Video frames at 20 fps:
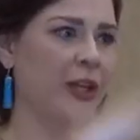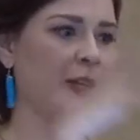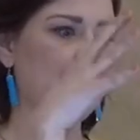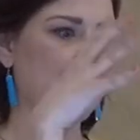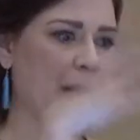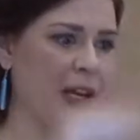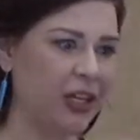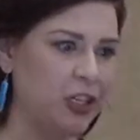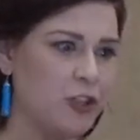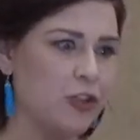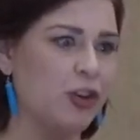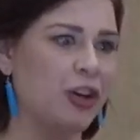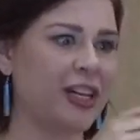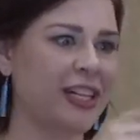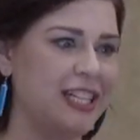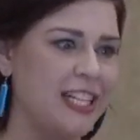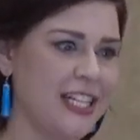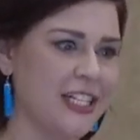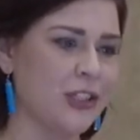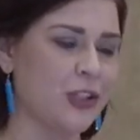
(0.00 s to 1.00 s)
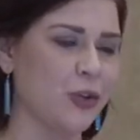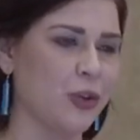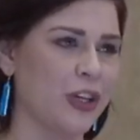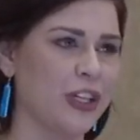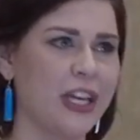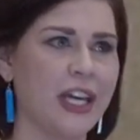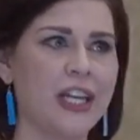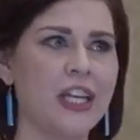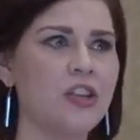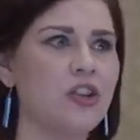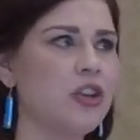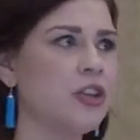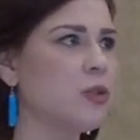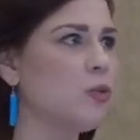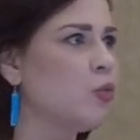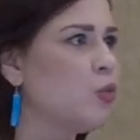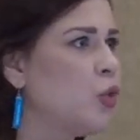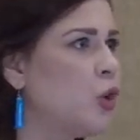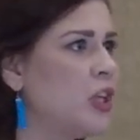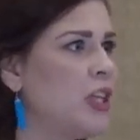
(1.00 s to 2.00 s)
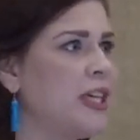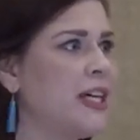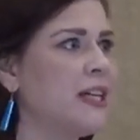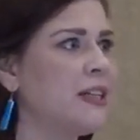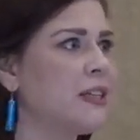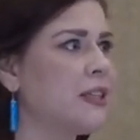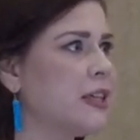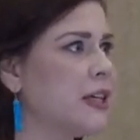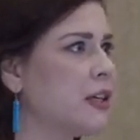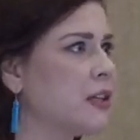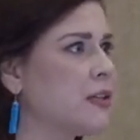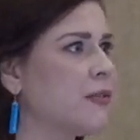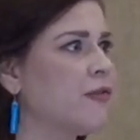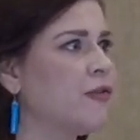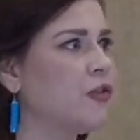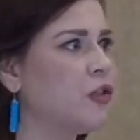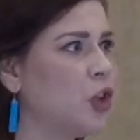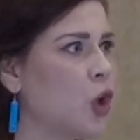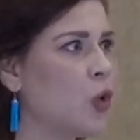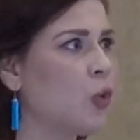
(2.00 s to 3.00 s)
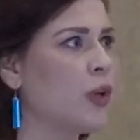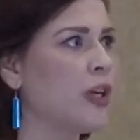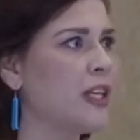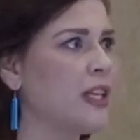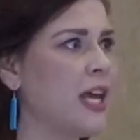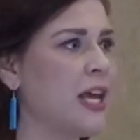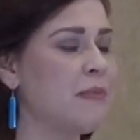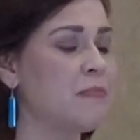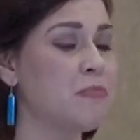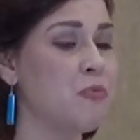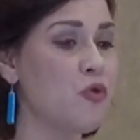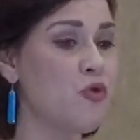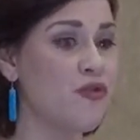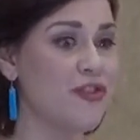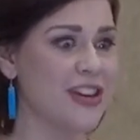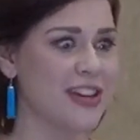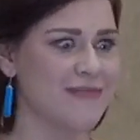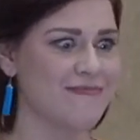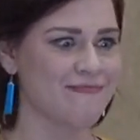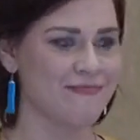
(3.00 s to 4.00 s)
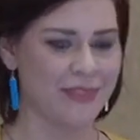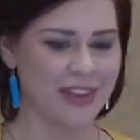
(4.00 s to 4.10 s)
penetrating into it, and it just really gets things flowing and moving.